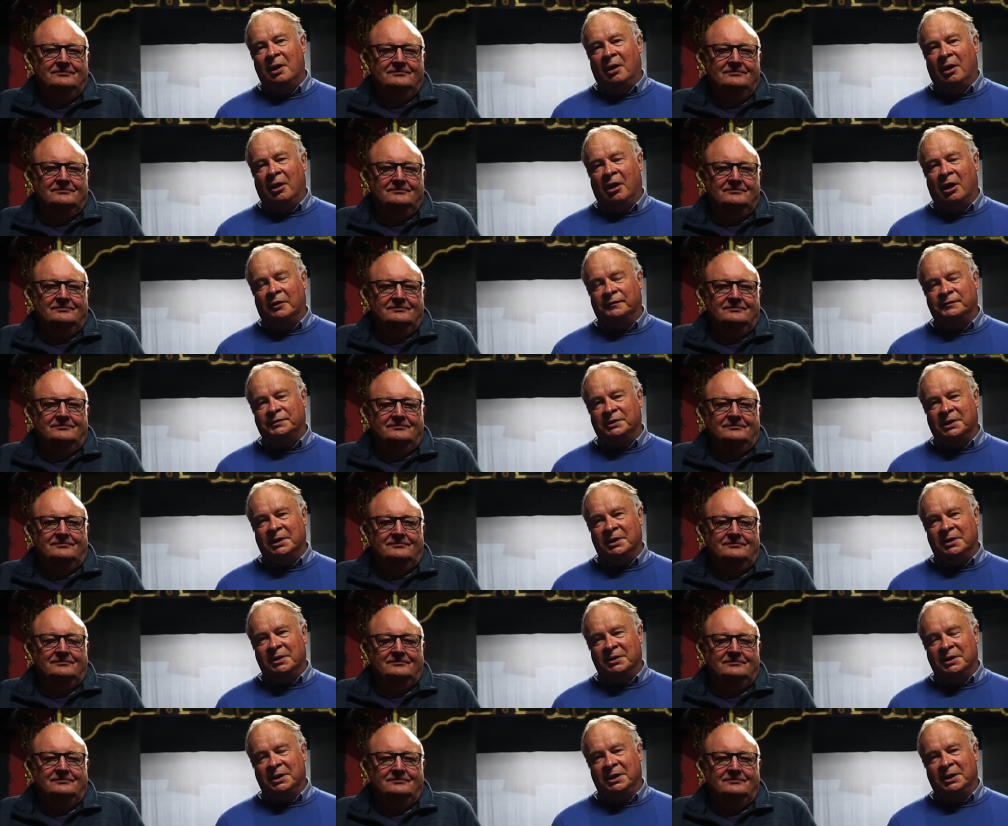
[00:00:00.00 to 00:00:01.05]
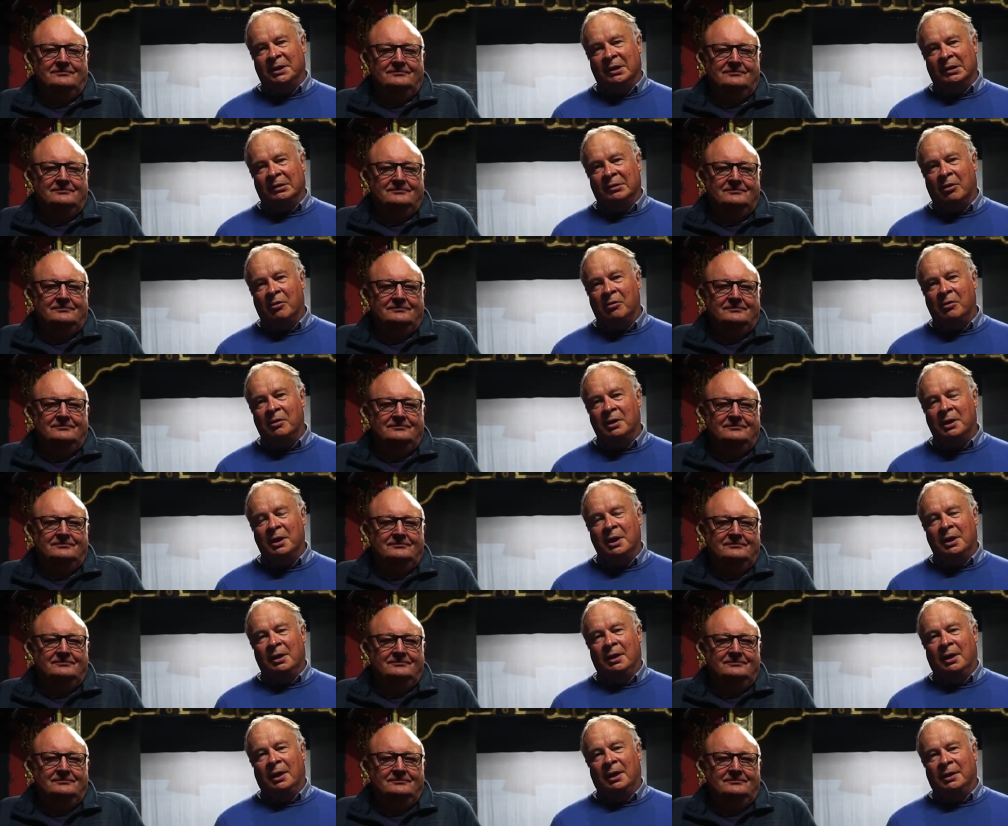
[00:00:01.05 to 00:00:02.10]
Speaker 1: after the long
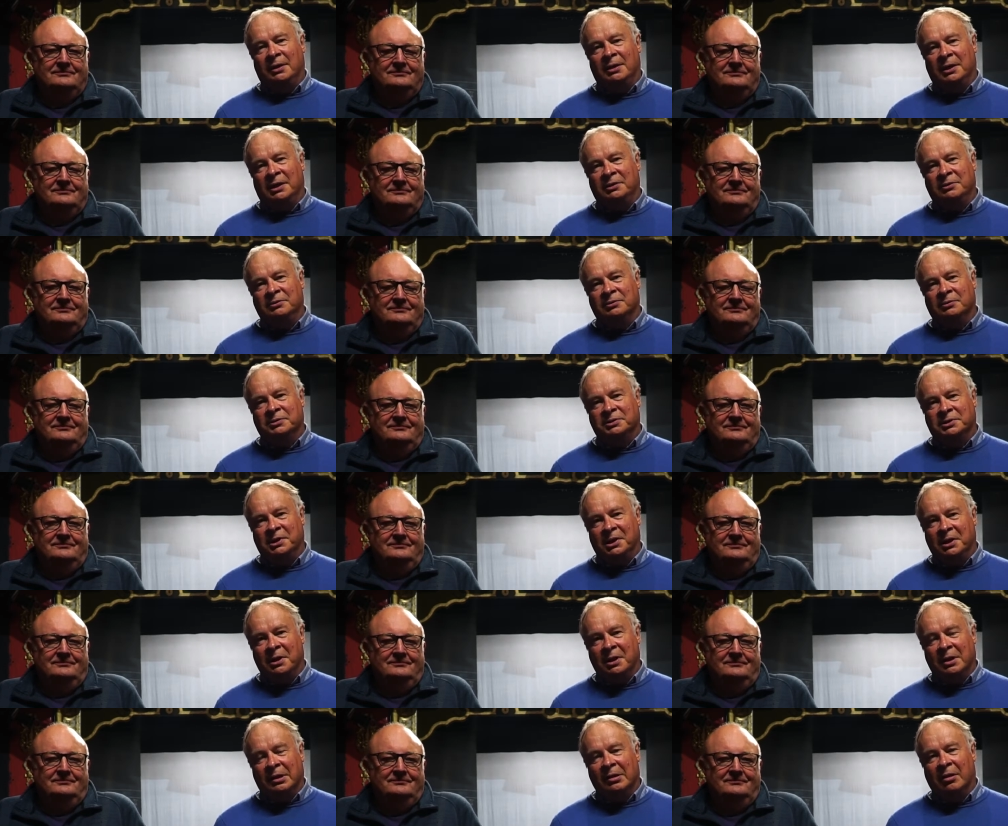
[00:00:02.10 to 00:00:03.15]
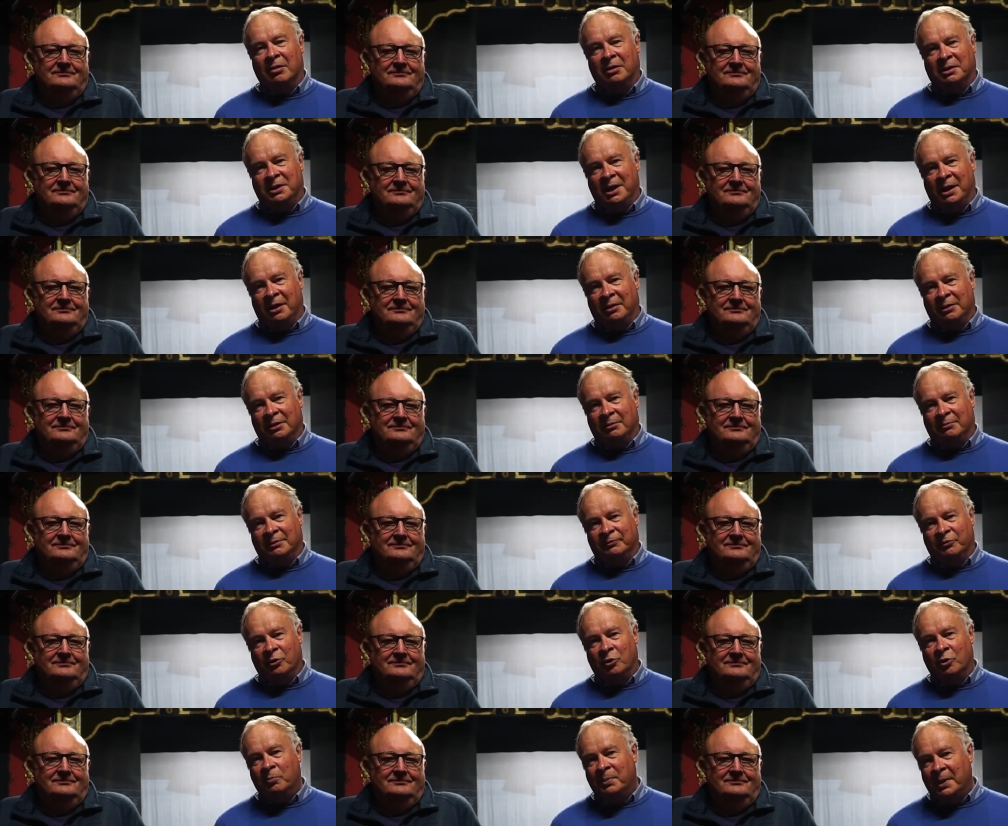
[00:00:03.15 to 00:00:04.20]
and exhausting lockdown that
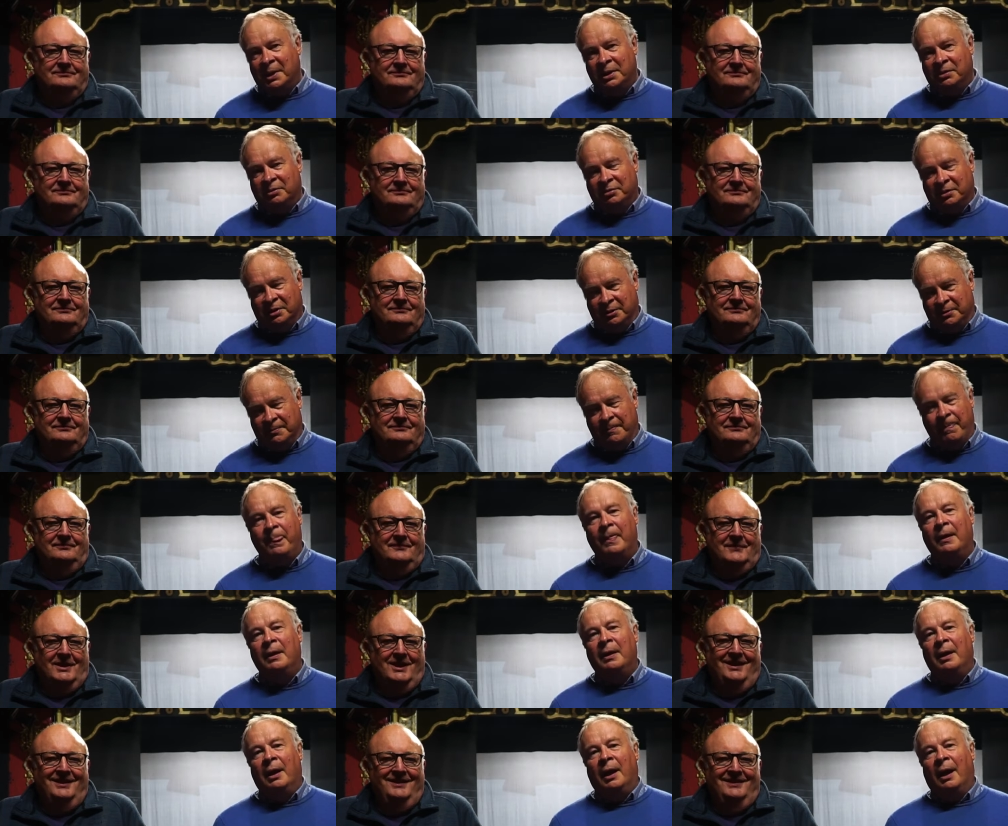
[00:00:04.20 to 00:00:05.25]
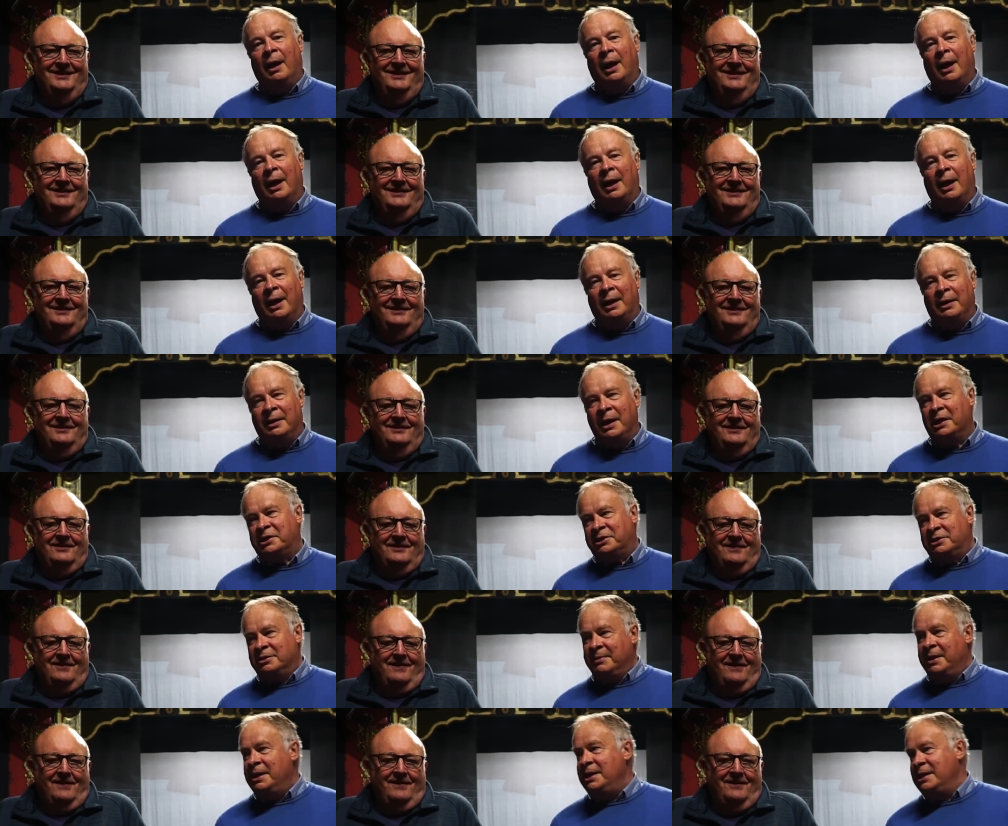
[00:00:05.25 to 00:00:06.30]
we've all been through. And
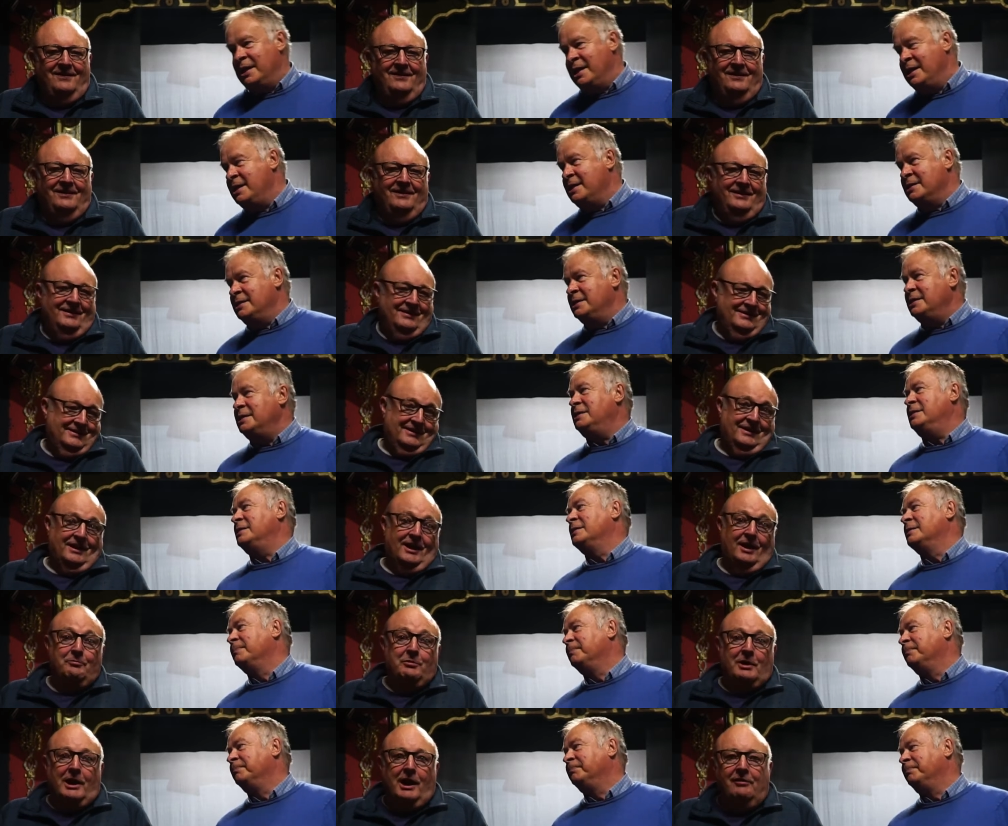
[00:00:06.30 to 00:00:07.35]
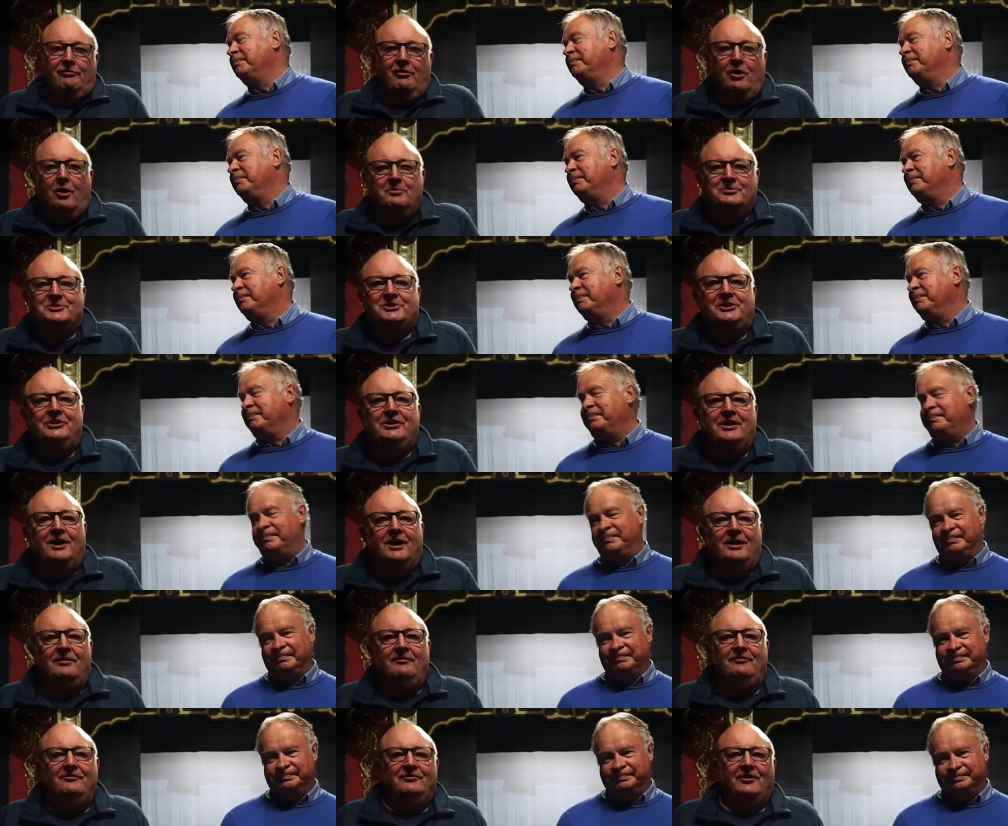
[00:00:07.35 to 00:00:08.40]
next
Speaker 2: to me is... I'm Clive Harmston.
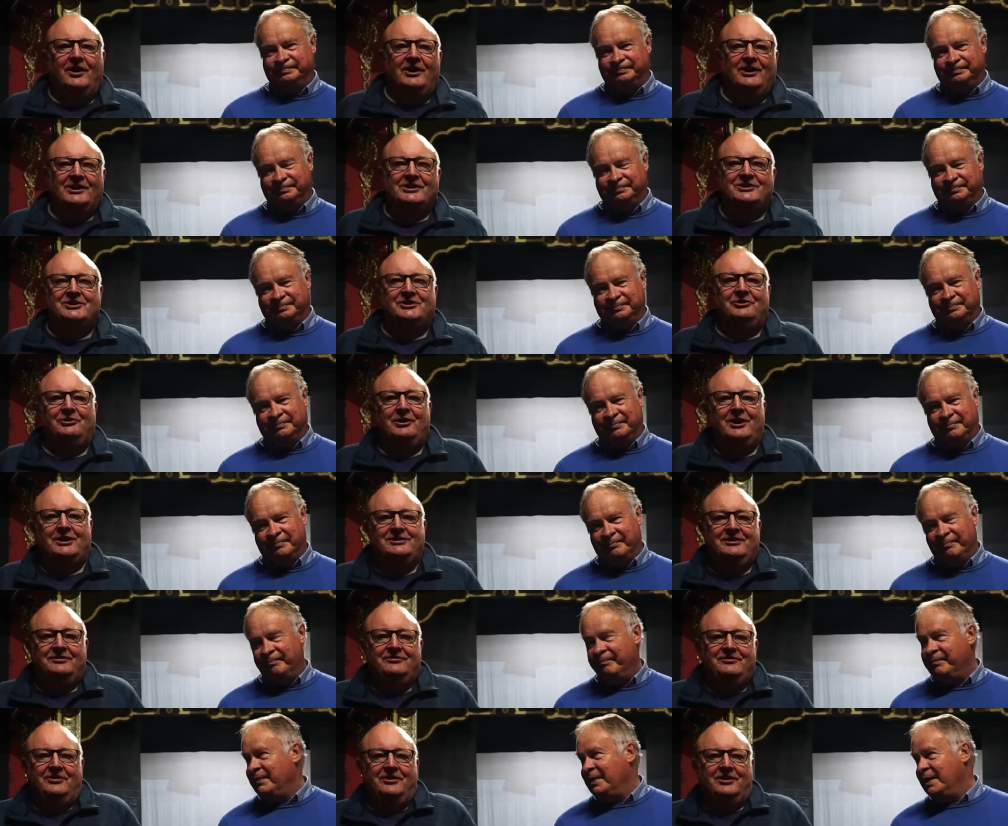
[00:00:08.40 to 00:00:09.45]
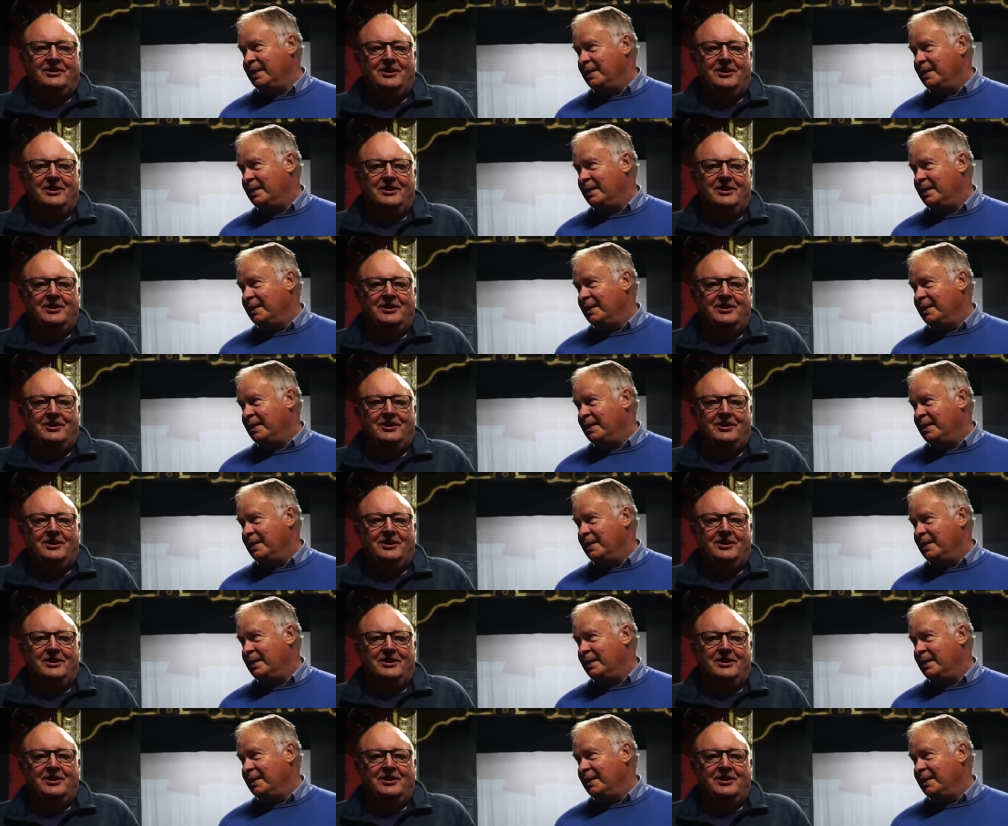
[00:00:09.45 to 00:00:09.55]
I'm finance director for the